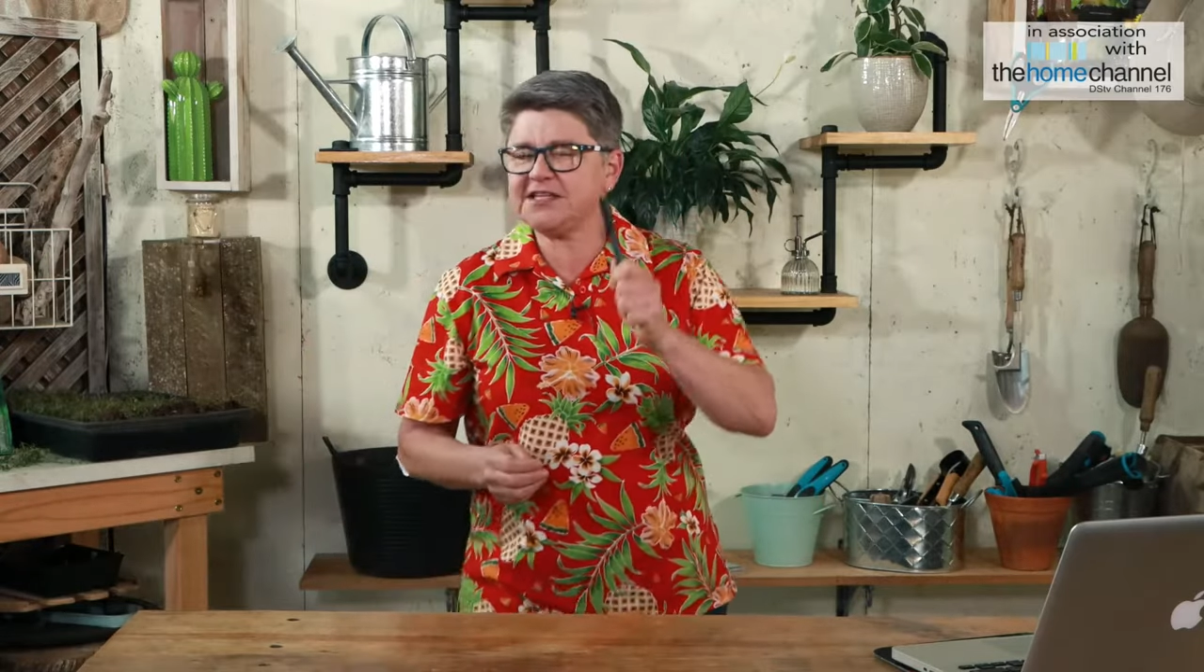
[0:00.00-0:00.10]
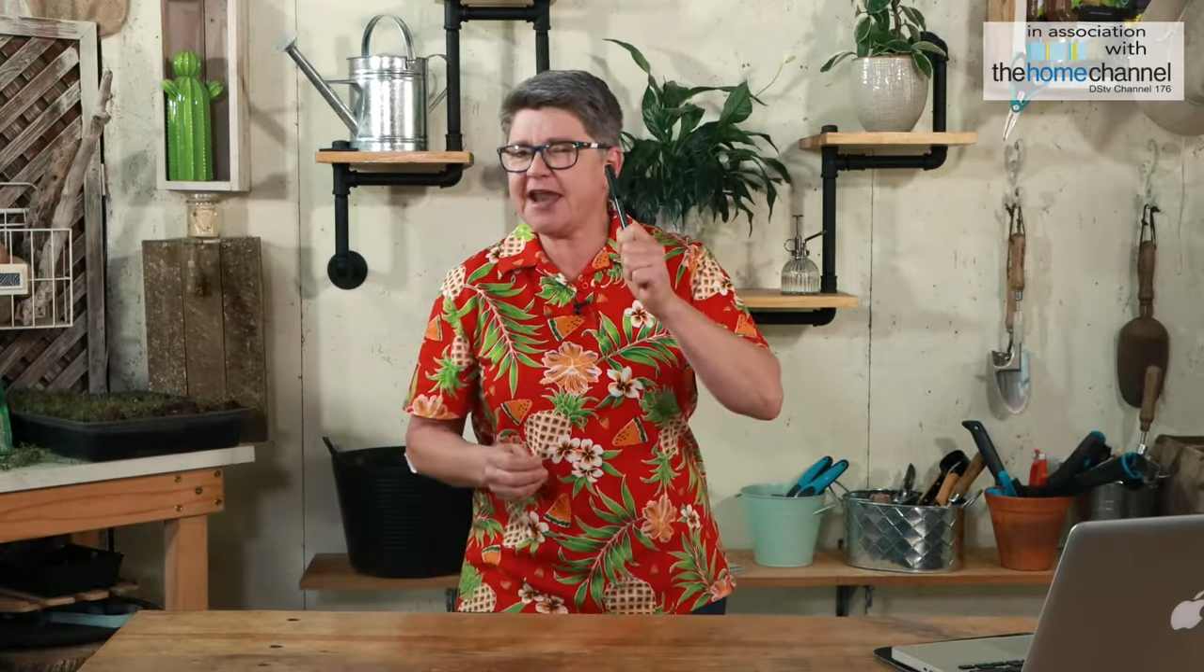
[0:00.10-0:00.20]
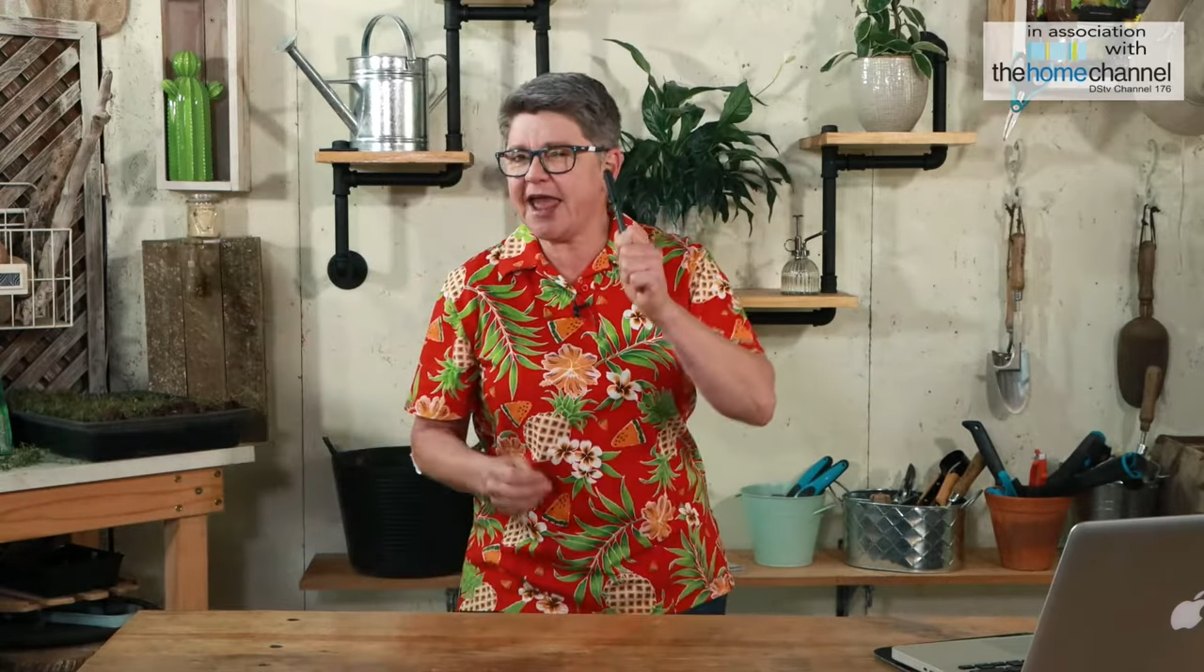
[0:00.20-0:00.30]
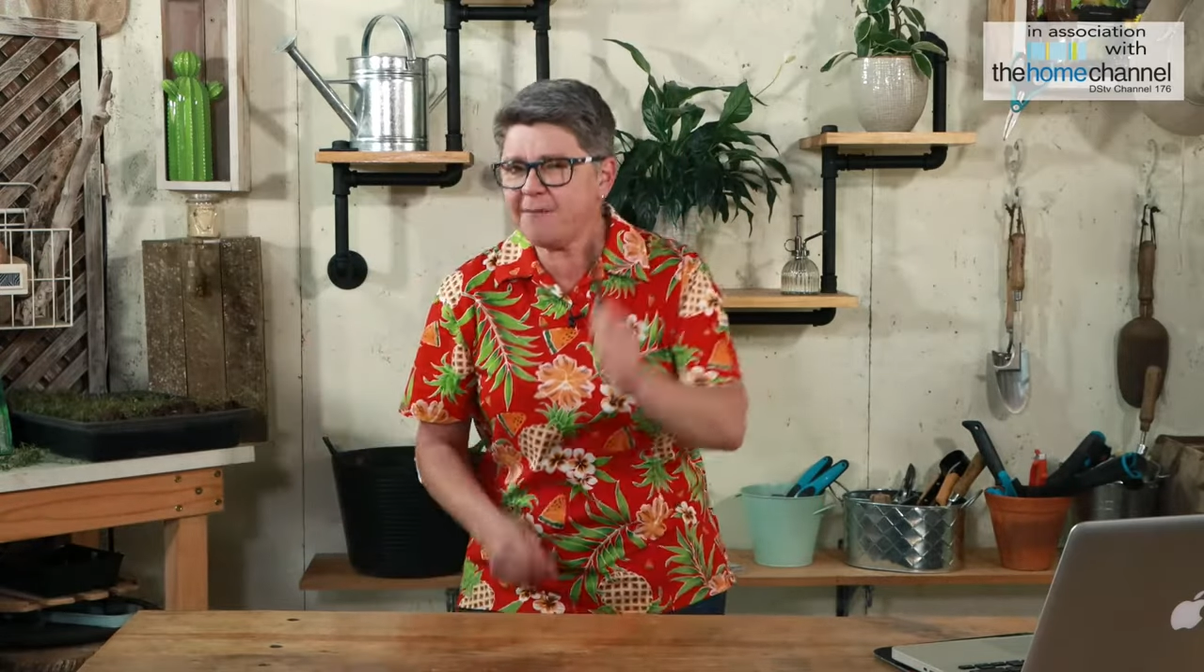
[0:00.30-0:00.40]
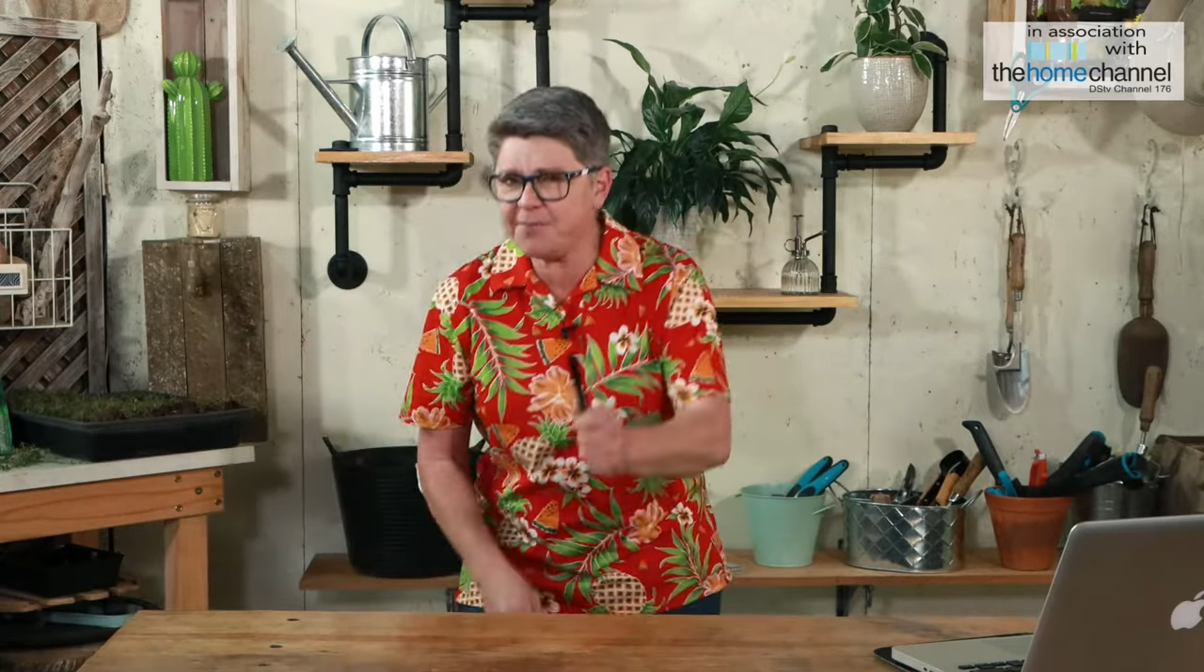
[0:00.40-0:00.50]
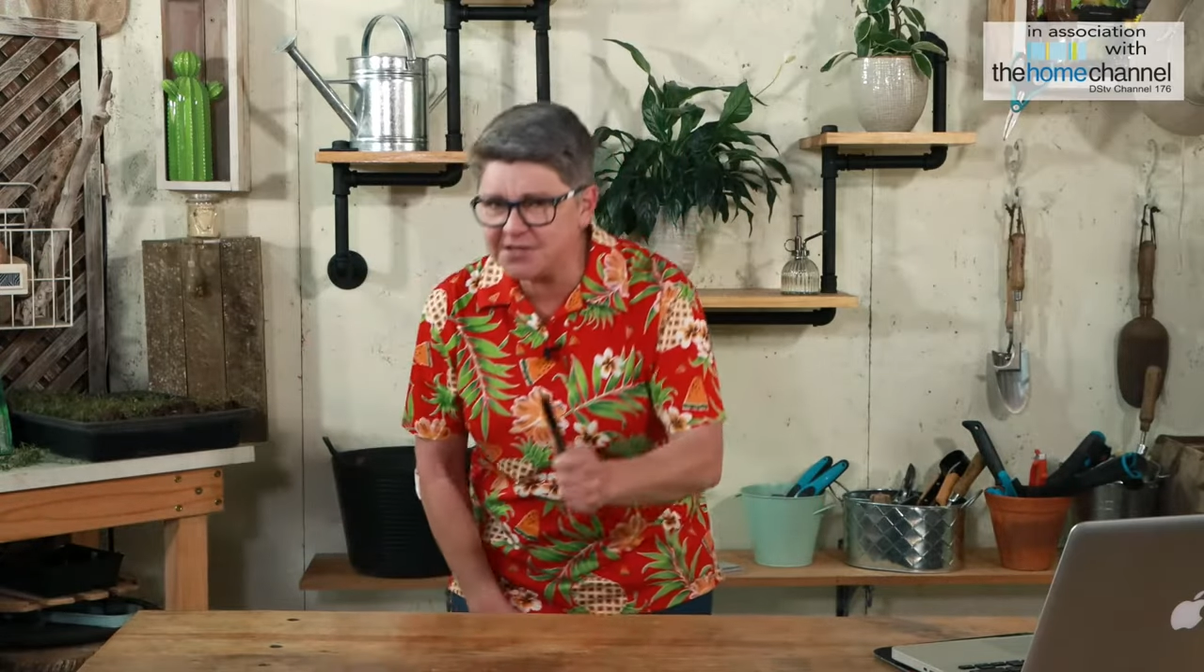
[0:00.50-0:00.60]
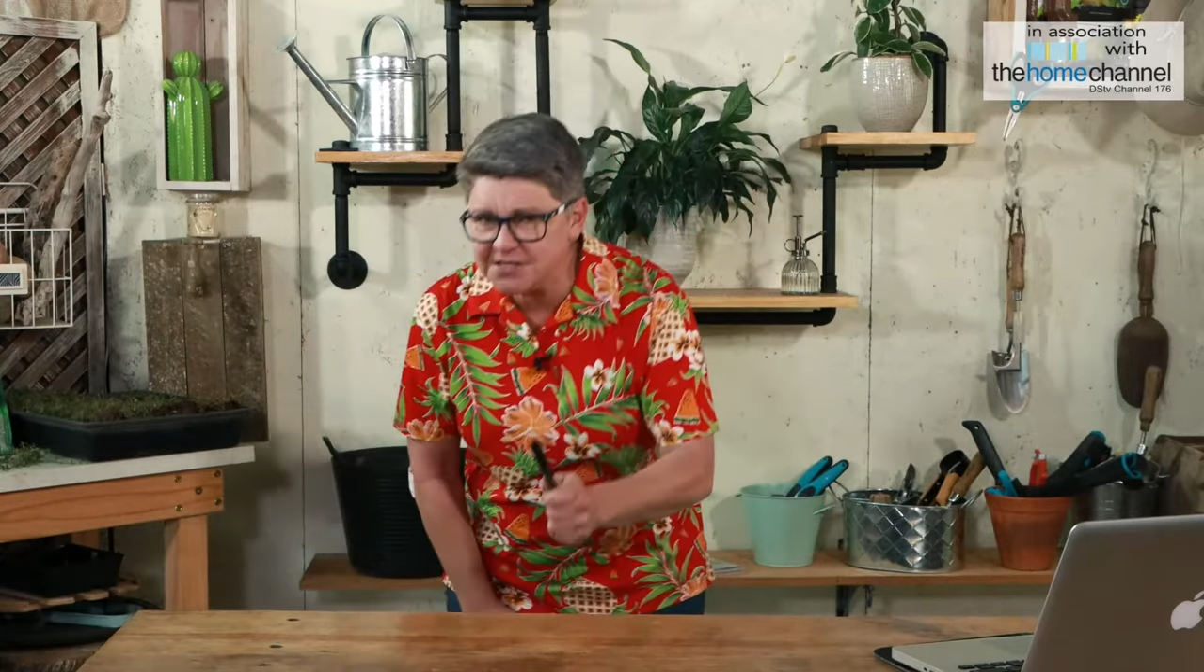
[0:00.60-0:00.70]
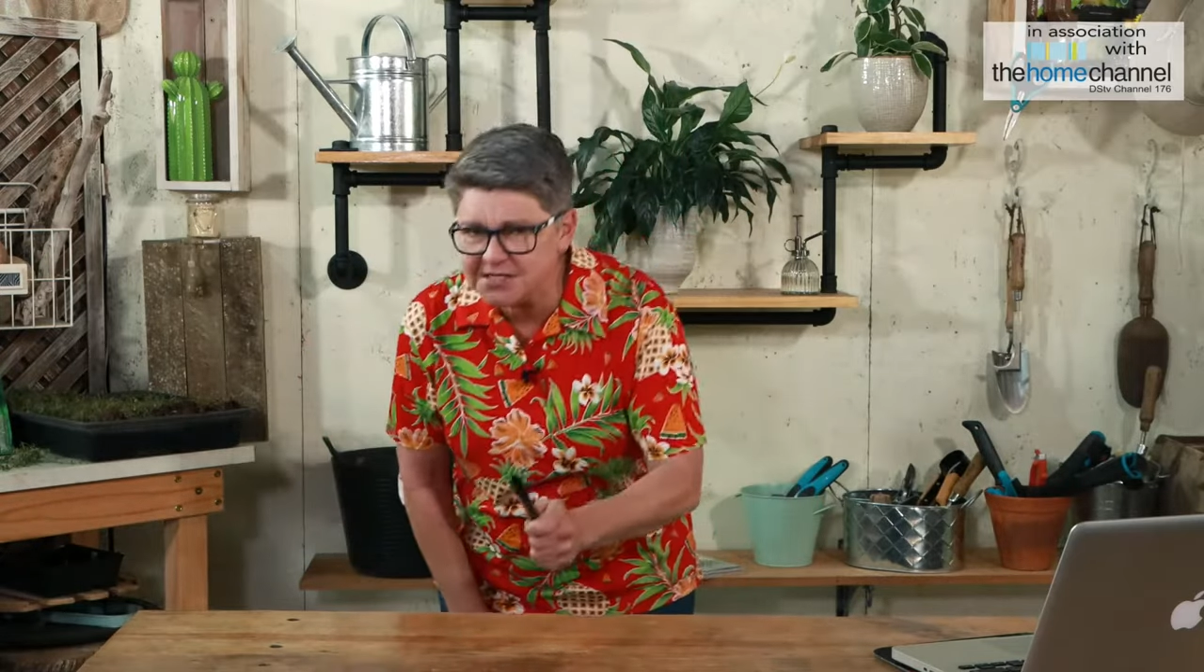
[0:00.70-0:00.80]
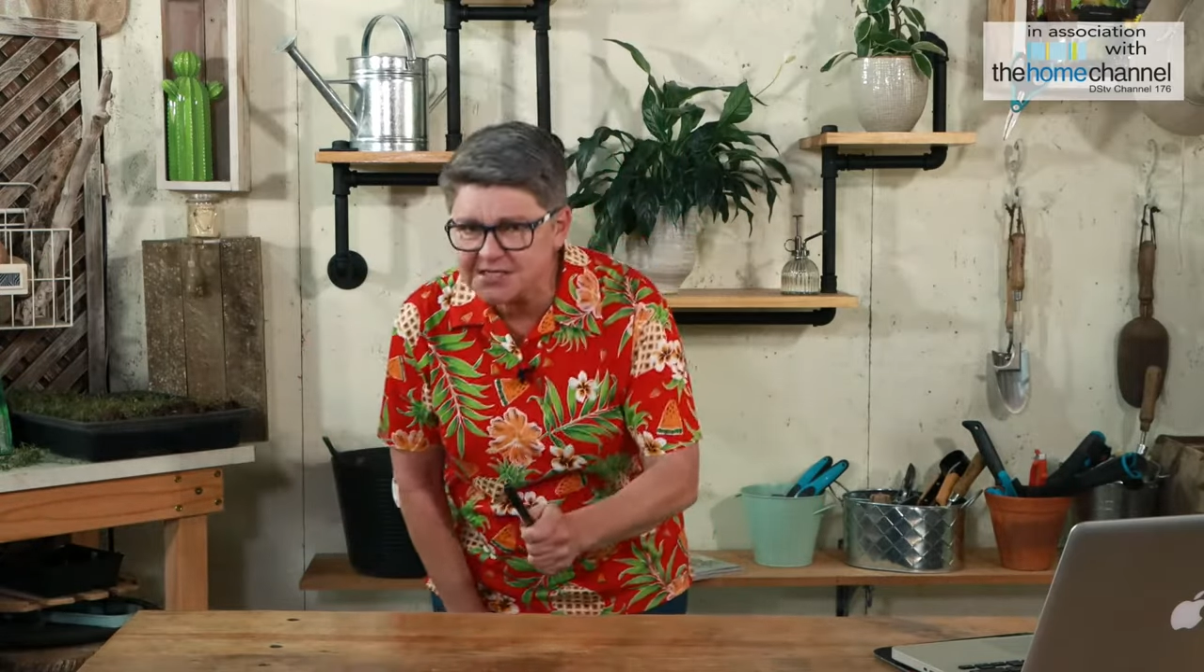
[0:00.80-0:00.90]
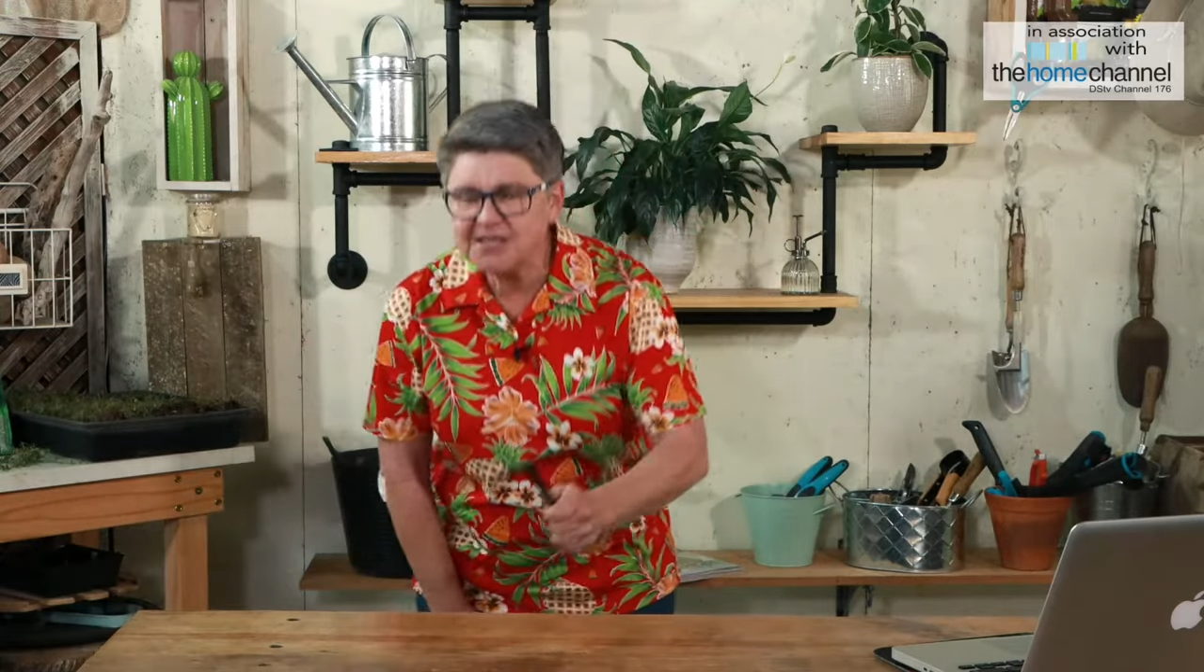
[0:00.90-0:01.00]

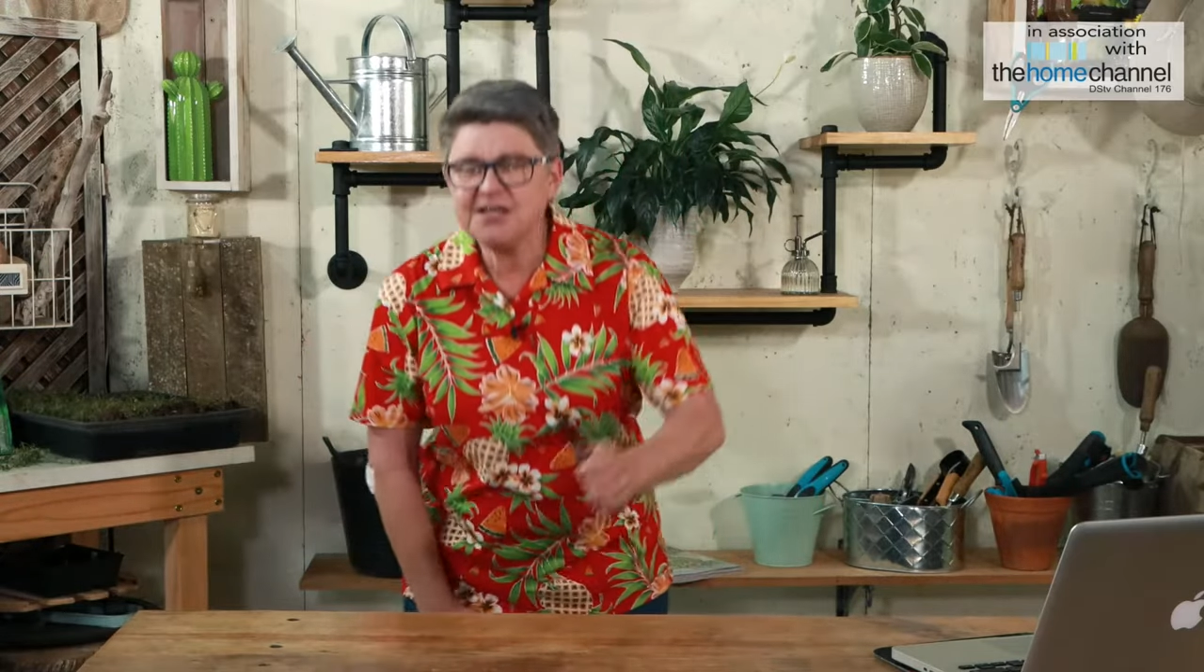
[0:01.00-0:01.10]
happens